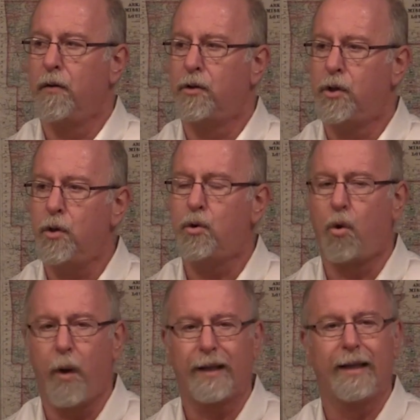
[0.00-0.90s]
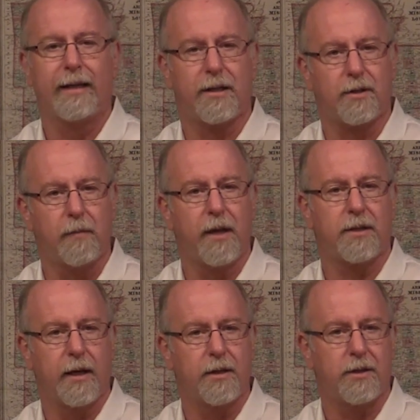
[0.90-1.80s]
too quickly
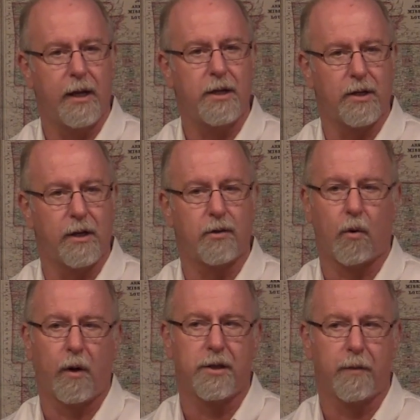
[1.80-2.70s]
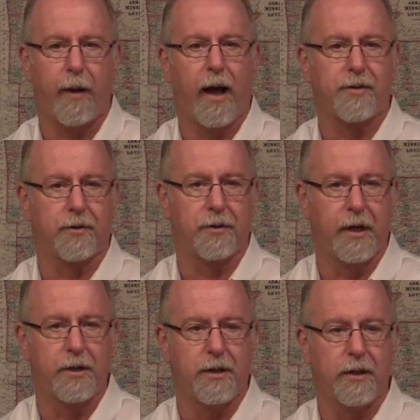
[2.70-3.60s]
dismiss his teachings or his apostles'
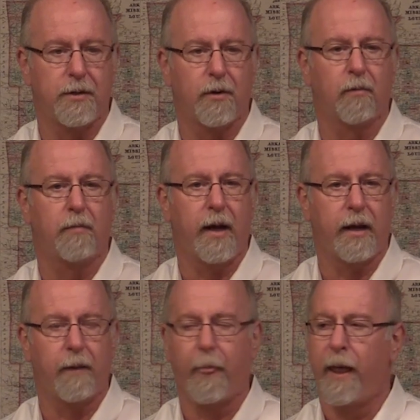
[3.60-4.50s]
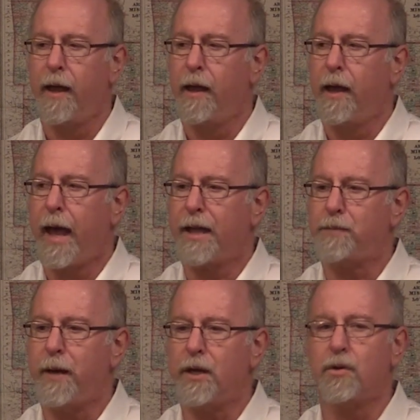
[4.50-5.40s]
teachings on money as
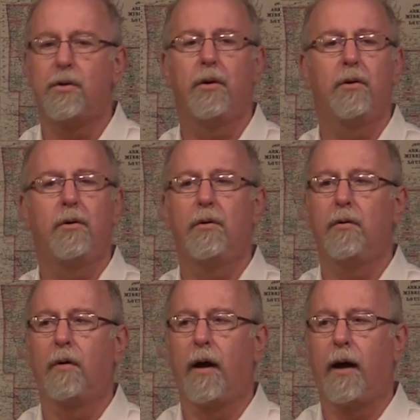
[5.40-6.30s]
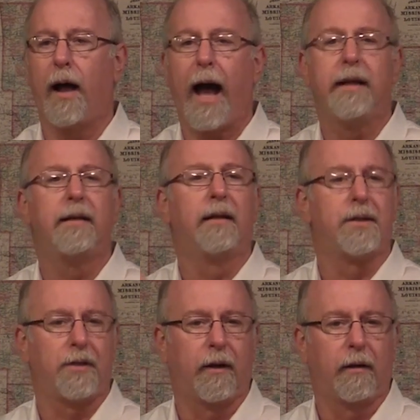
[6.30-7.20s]
being too
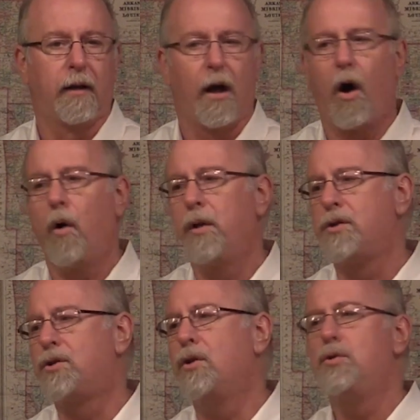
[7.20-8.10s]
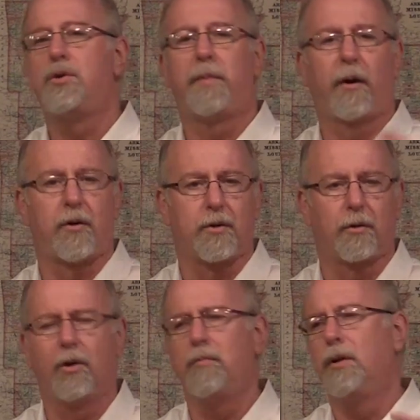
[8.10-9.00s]
idealistic. Oh, it's too spiritual,
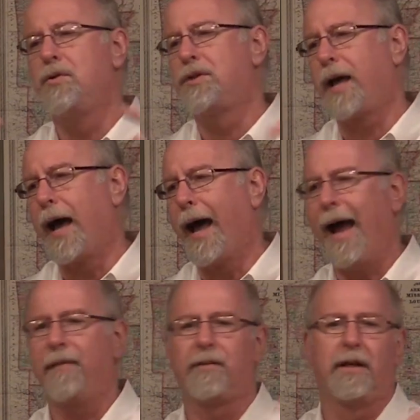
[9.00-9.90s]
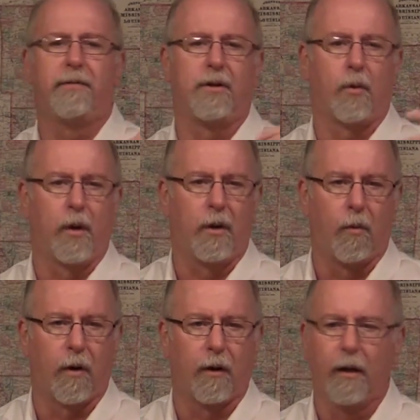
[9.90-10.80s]
too blue sky. I have to live in the real
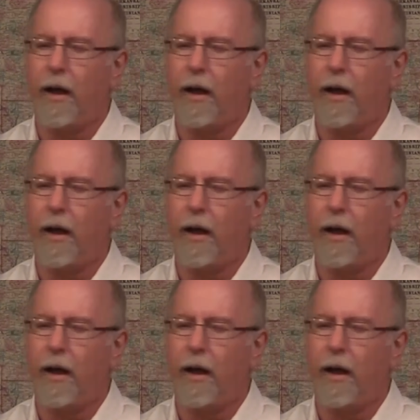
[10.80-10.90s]
world.